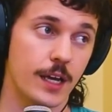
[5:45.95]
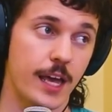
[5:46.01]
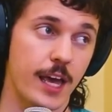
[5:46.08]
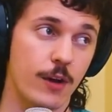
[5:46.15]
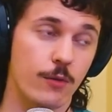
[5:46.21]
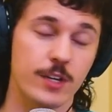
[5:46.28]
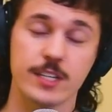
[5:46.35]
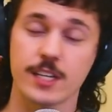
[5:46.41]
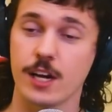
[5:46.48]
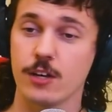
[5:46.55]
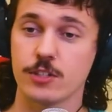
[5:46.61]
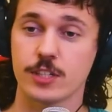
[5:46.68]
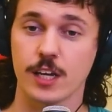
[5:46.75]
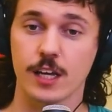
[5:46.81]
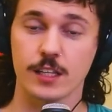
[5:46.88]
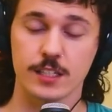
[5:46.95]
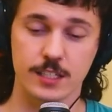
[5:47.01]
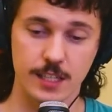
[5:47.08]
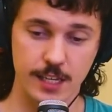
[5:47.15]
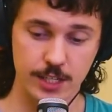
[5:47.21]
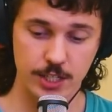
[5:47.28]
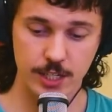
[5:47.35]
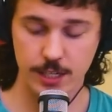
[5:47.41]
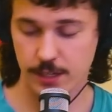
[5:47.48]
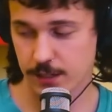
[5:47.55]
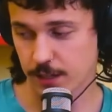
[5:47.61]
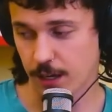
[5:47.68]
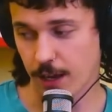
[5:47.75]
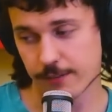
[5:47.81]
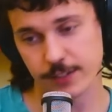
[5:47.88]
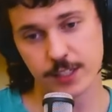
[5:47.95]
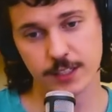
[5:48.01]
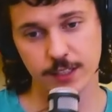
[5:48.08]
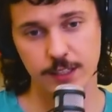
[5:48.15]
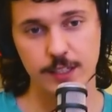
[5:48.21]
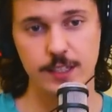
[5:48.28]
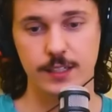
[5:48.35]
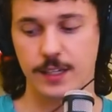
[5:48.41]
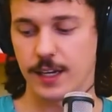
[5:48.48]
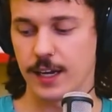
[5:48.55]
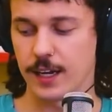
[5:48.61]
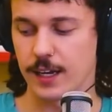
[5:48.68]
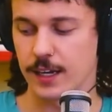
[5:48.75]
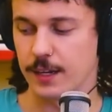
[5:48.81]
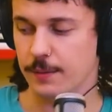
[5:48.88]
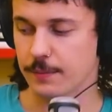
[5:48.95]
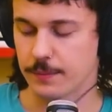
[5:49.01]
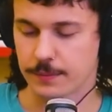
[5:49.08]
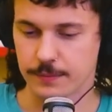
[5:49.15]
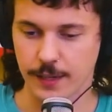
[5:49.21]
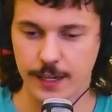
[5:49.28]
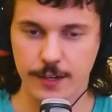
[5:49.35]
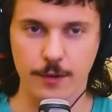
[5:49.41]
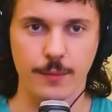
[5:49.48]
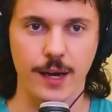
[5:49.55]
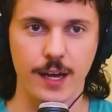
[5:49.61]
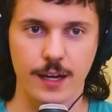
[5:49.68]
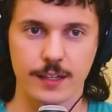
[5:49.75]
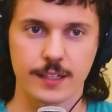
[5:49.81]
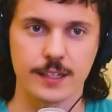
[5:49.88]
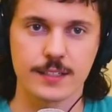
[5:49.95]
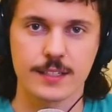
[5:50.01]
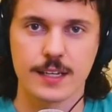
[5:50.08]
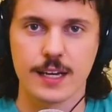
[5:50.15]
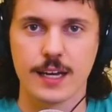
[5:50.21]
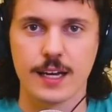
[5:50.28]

Harry's House, you gotta listen to that shit, obviously. I know my audience.